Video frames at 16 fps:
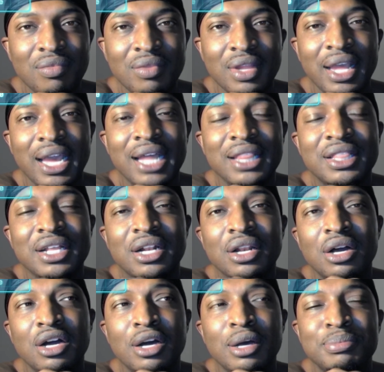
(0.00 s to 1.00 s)
at the
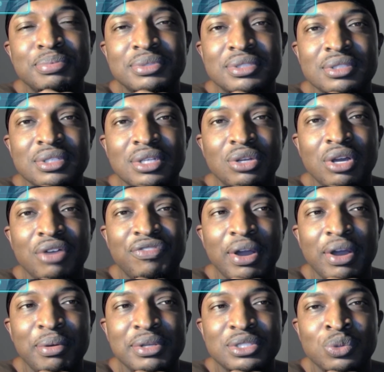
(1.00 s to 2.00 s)
clubs. You know, if I
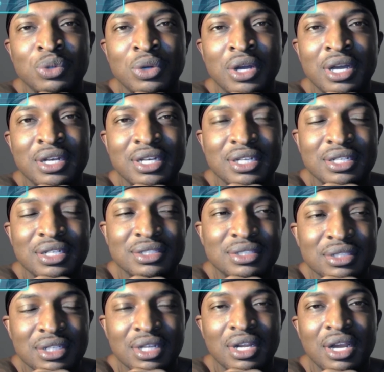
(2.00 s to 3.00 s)
went to one and
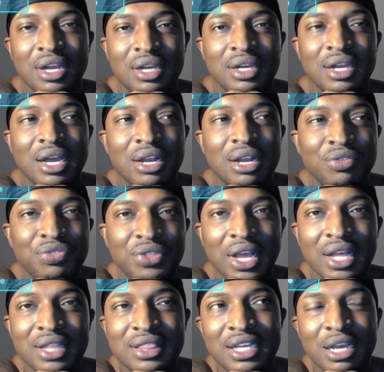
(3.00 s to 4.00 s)
it's,
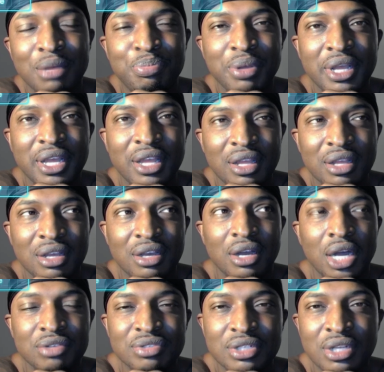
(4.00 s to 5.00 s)
I think I paid
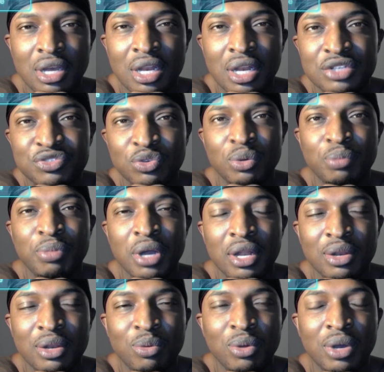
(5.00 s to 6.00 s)
$100 for a
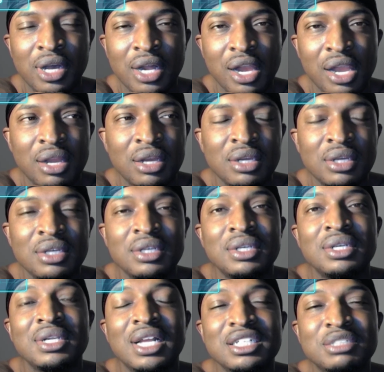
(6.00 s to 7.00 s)
bottle of wine.
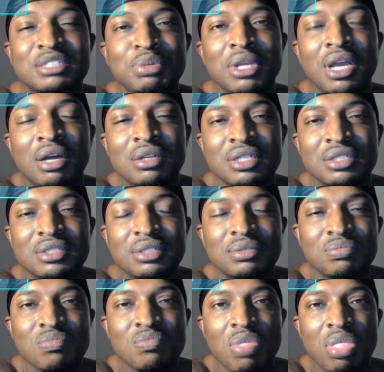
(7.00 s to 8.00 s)
Let's be honest,
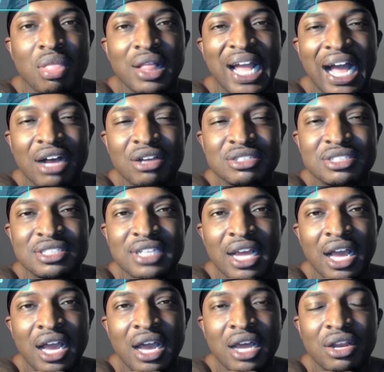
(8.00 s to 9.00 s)

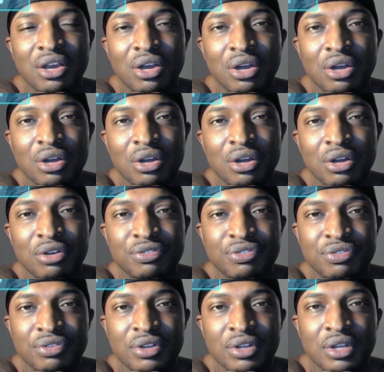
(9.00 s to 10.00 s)
outside of
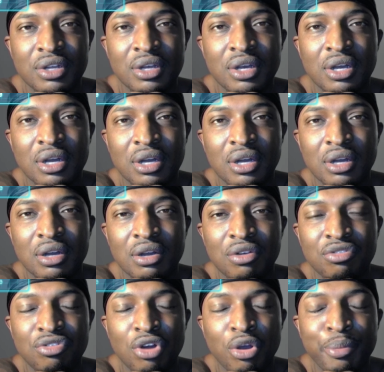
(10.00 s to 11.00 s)

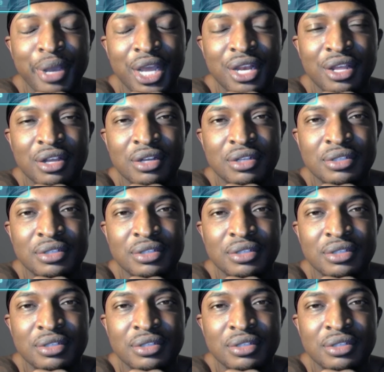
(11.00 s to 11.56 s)
Romania,